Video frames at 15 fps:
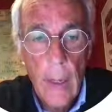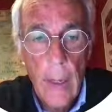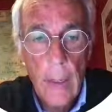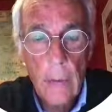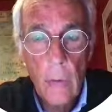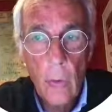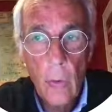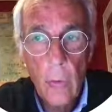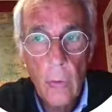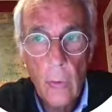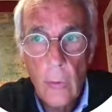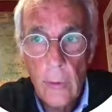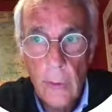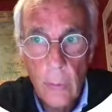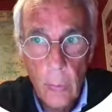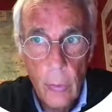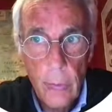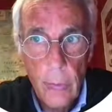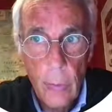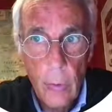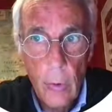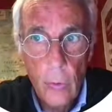and also it's
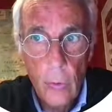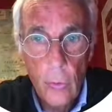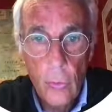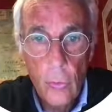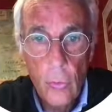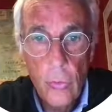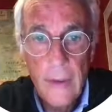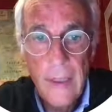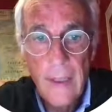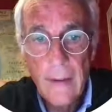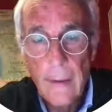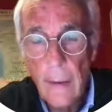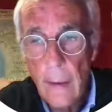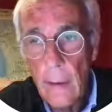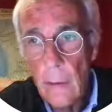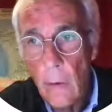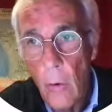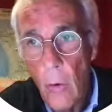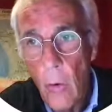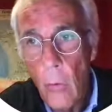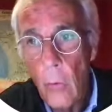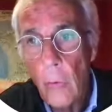possible to detect
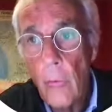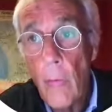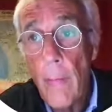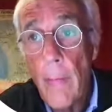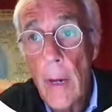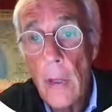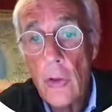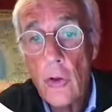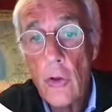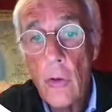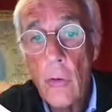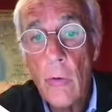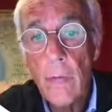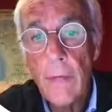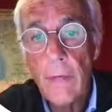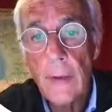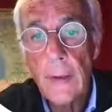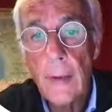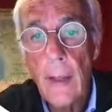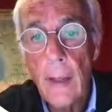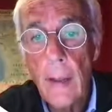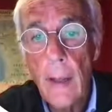all the major
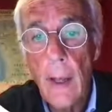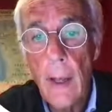fetal